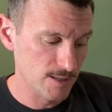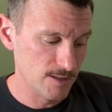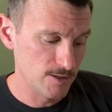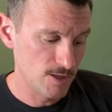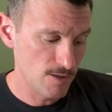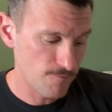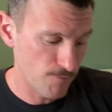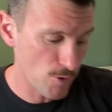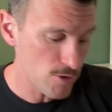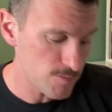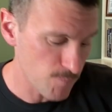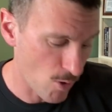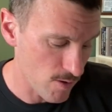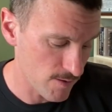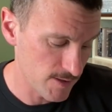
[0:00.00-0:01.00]
the first
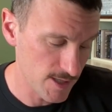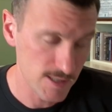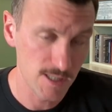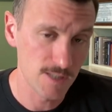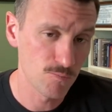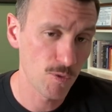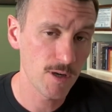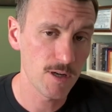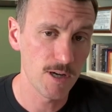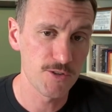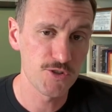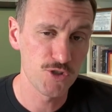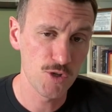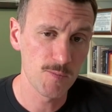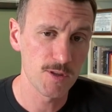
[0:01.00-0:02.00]
part of this is we're going to
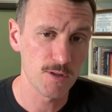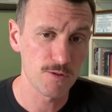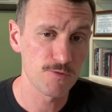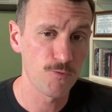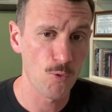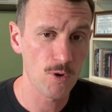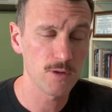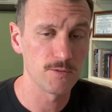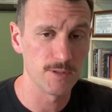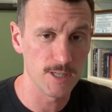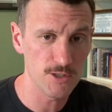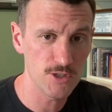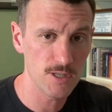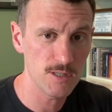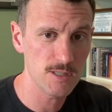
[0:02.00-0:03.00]
assume that there's 4
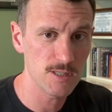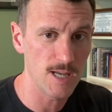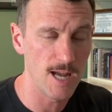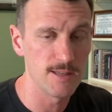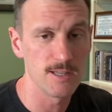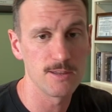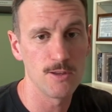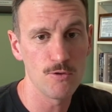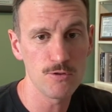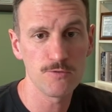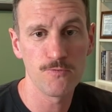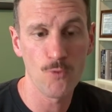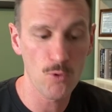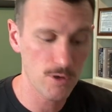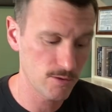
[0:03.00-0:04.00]
clinicians and that those
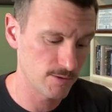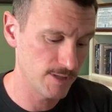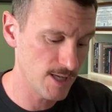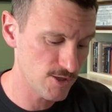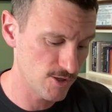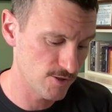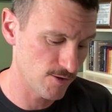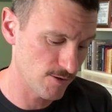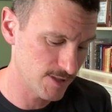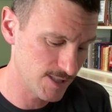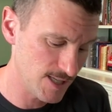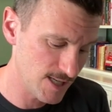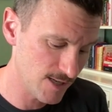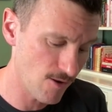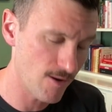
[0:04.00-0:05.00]
4 clinicians are
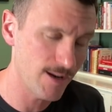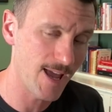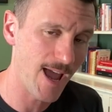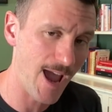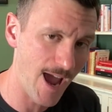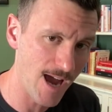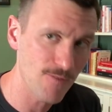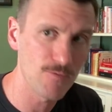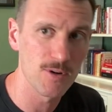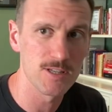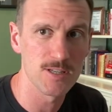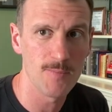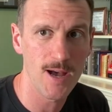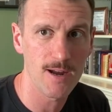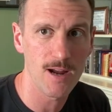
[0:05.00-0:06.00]
seeing on average
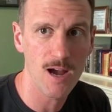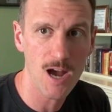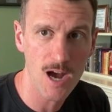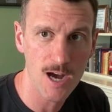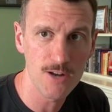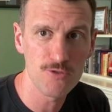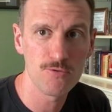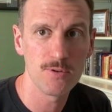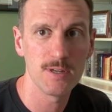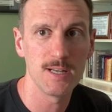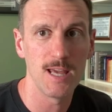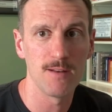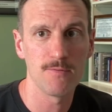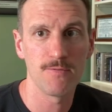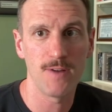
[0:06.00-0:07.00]
about
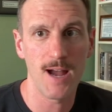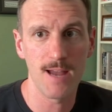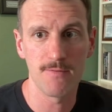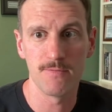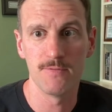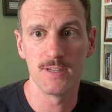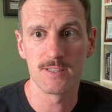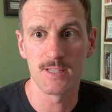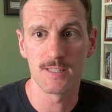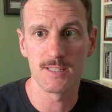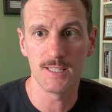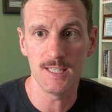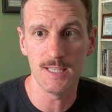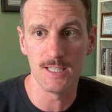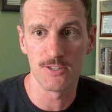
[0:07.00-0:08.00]
105 visits
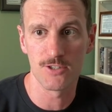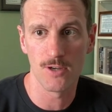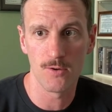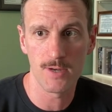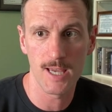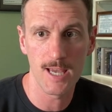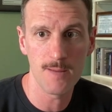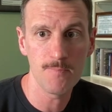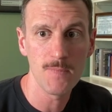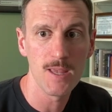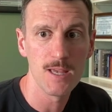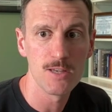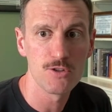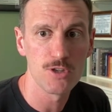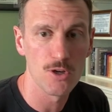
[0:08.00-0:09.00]
each. Okay,
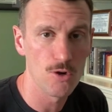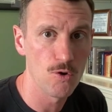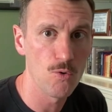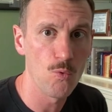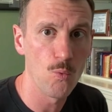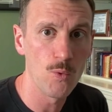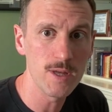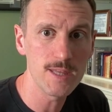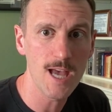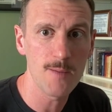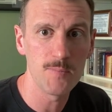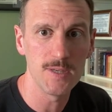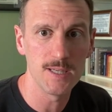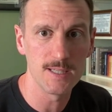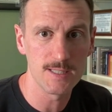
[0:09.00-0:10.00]
so with that
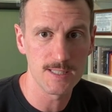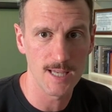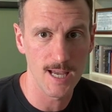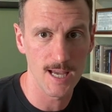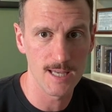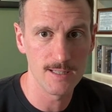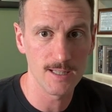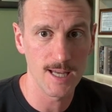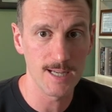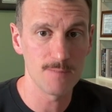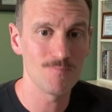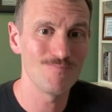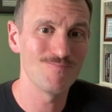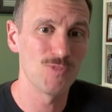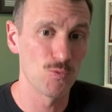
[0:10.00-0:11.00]
being said, like
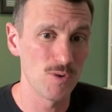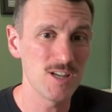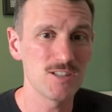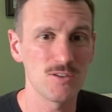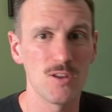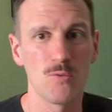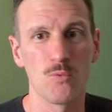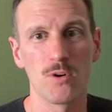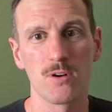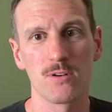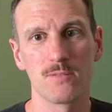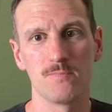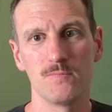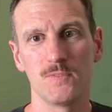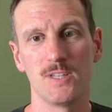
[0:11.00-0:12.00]
the reason that we're
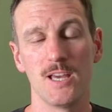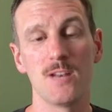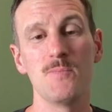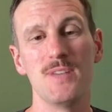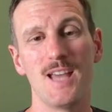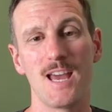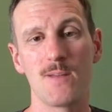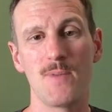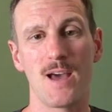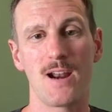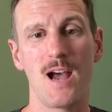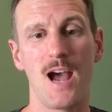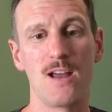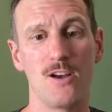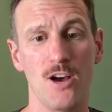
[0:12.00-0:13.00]
going to be at about
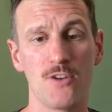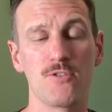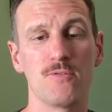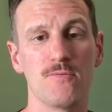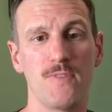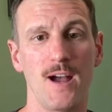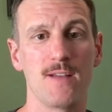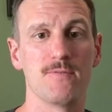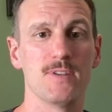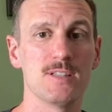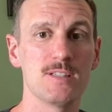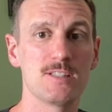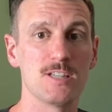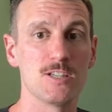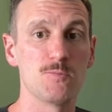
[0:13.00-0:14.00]
105
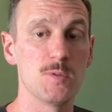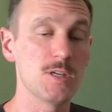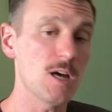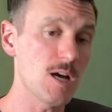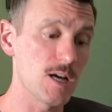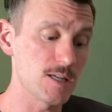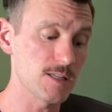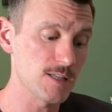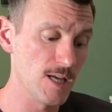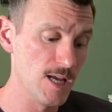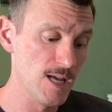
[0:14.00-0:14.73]
visits is because